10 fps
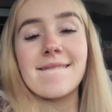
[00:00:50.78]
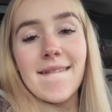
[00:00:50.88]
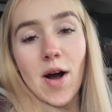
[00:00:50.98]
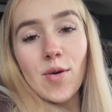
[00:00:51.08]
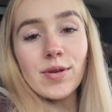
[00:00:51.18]

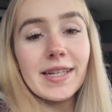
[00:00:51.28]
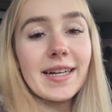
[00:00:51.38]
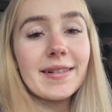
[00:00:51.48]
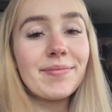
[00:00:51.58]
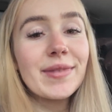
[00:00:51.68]
Oh
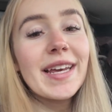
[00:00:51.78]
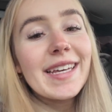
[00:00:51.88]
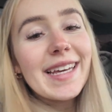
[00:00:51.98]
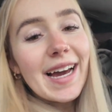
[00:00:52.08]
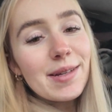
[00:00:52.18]
dear.
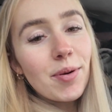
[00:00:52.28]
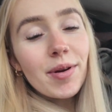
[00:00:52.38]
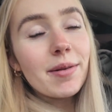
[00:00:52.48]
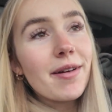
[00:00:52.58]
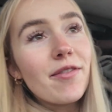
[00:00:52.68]
Yeah, it's probably
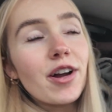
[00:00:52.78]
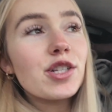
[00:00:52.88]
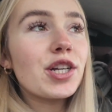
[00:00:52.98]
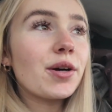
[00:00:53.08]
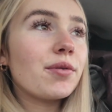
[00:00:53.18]
going to be a very
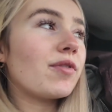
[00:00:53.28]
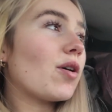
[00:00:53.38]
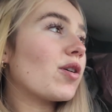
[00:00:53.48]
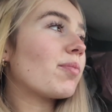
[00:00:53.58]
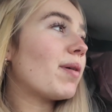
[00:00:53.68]
chilled
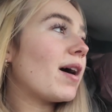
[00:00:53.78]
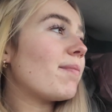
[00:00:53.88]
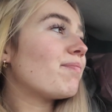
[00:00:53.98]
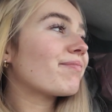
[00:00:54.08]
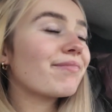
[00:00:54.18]
vlog, but
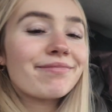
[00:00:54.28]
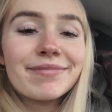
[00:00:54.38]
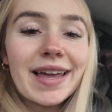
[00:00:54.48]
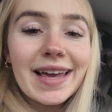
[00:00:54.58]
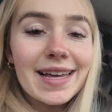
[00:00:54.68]

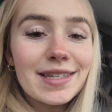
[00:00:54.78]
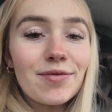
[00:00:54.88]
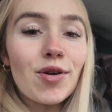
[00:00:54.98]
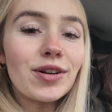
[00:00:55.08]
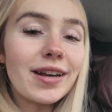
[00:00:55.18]
it's a
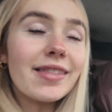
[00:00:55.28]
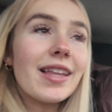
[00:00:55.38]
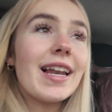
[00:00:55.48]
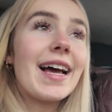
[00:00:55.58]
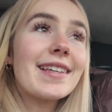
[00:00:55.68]
vlog
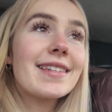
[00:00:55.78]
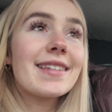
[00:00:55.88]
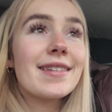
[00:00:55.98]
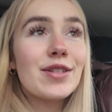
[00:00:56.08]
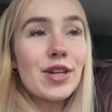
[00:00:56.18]

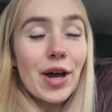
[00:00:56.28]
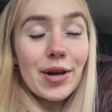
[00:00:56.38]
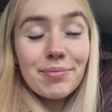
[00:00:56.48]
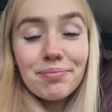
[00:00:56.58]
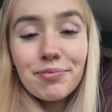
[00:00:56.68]
nonetheless,
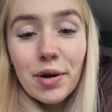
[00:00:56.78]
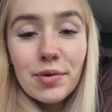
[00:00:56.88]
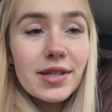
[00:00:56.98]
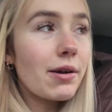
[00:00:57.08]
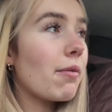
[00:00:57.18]
so we will
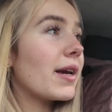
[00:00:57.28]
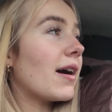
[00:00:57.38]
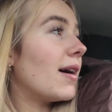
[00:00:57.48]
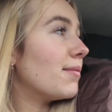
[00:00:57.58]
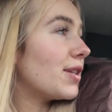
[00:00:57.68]
see what we
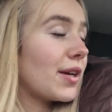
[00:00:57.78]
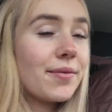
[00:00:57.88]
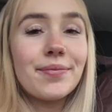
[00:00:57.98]
got up to.